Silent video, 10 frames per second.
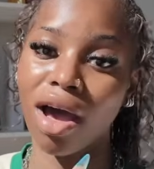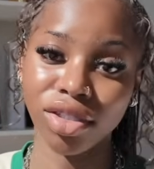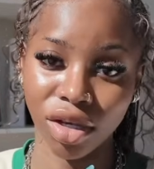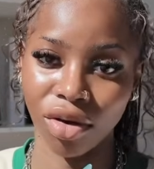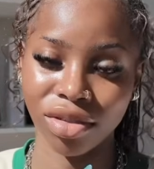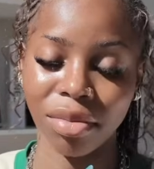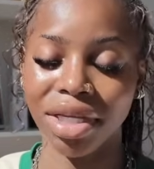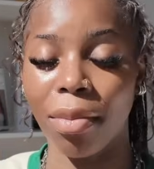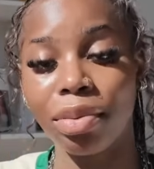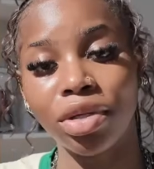Also,
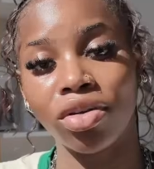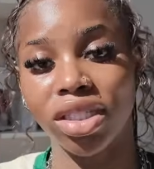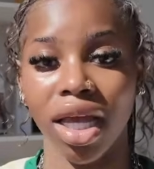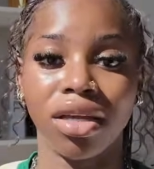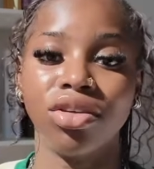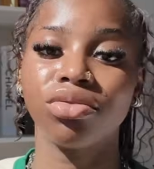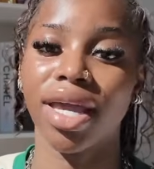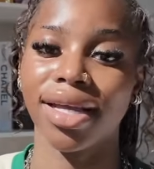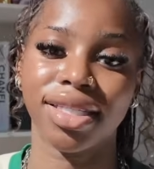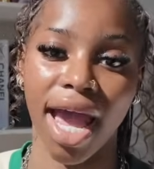something that people don't say, you
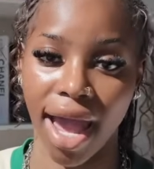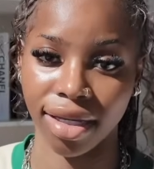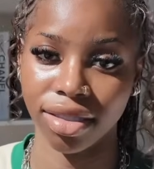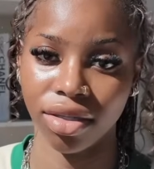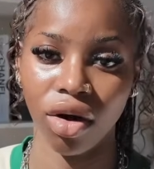get taxed.